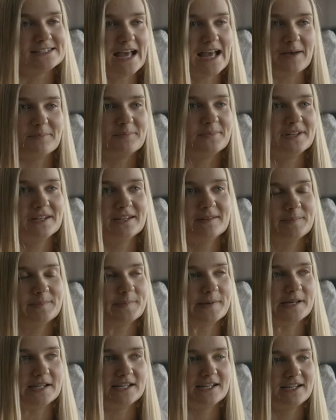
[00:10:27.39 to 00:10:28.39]
happened,
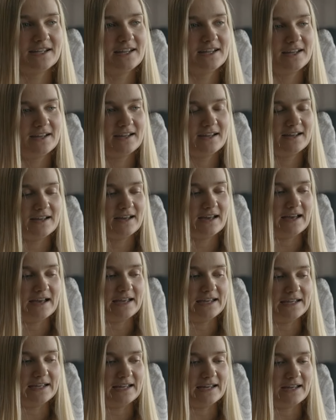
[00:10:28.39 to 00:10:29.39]
but
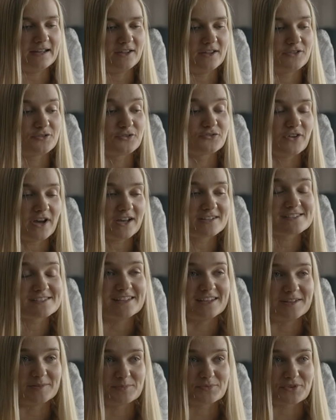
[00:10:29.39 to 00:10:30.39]
through
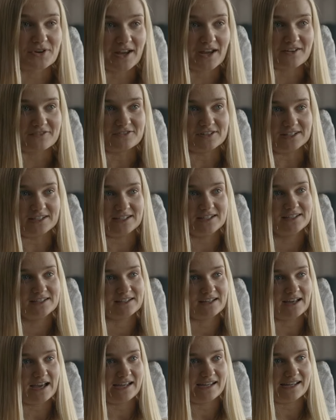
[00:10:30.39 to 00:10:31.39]
fasting and prayer, really,
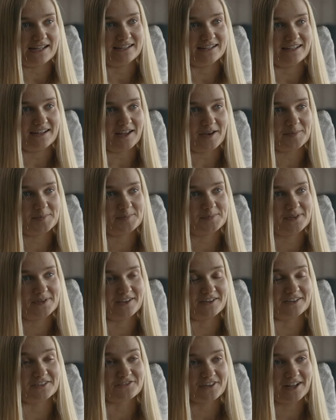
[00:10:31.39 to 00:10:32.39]
I ended up
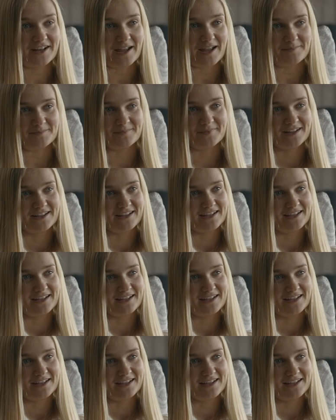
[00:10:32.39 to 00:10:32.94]
here at Fredheim.